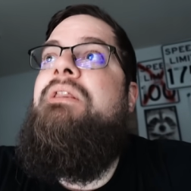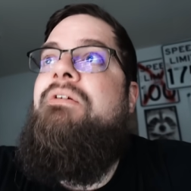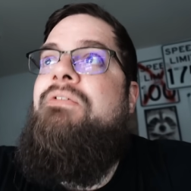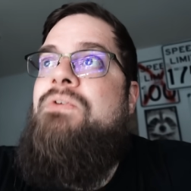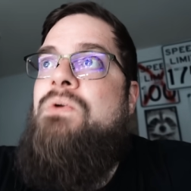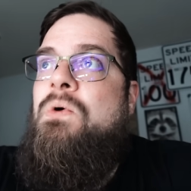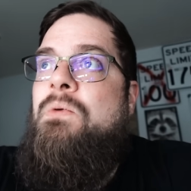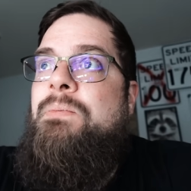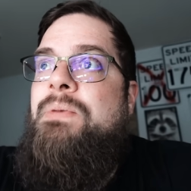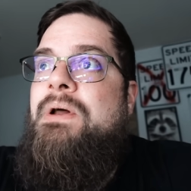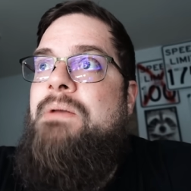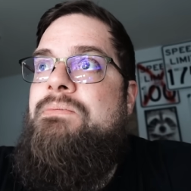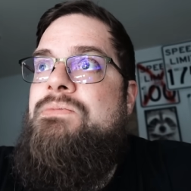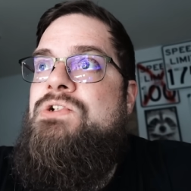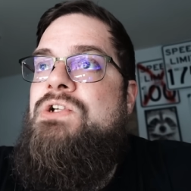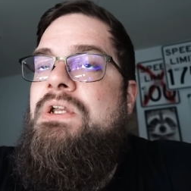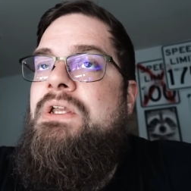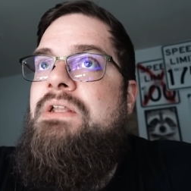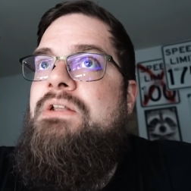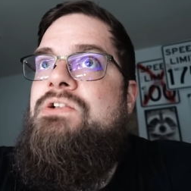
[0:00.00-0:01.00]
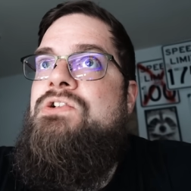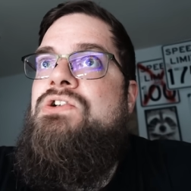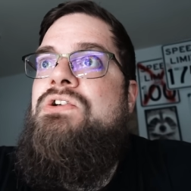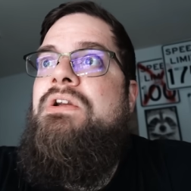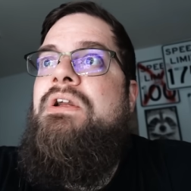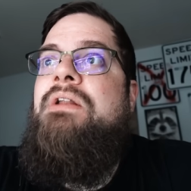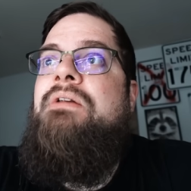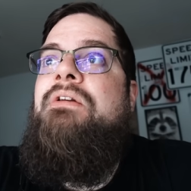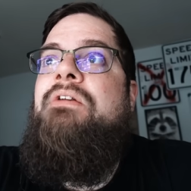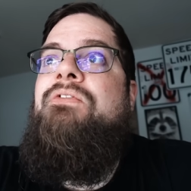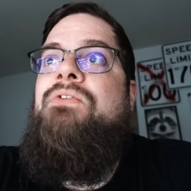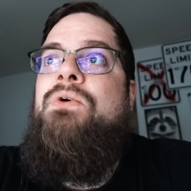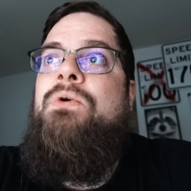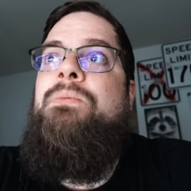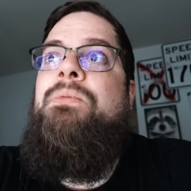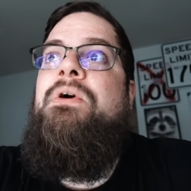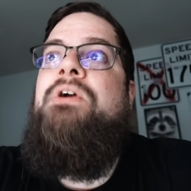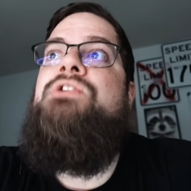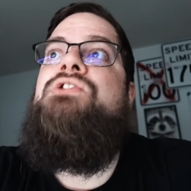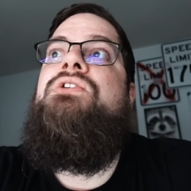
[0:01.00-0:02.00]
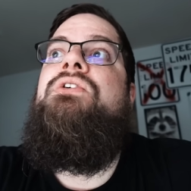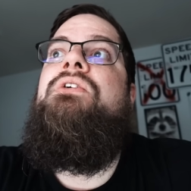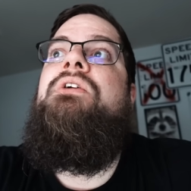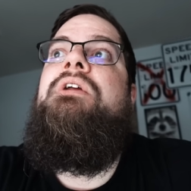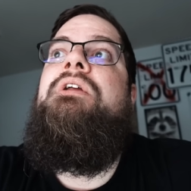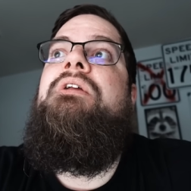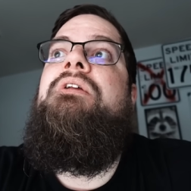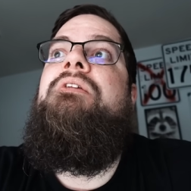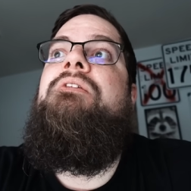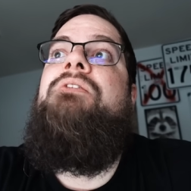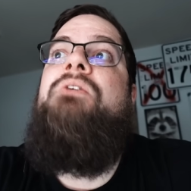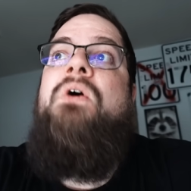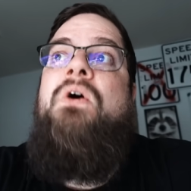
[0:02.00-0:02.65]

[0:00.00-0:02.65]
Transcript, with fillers: the fuel pump change and the fuel pressure is